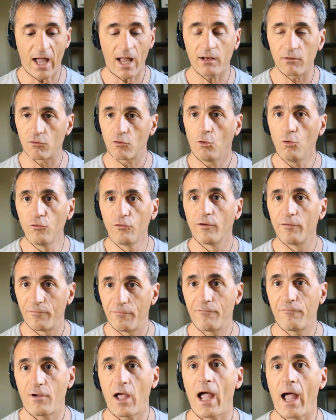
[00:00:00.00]
those are
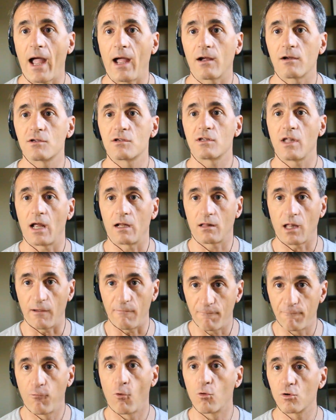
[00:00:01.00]
facts that they
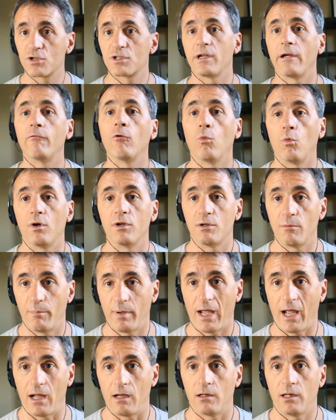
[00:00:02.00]
force everyone to
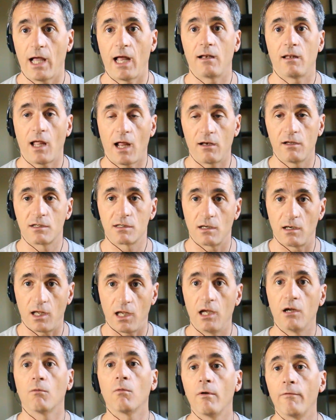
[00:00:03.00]
pay. That is an
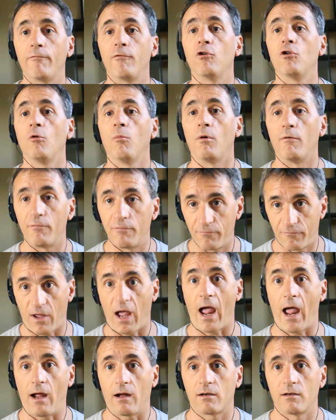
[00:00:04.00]
irrefutable
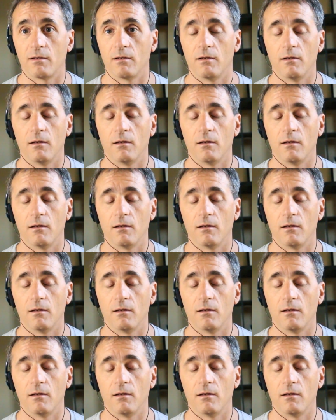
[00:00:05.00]
fact.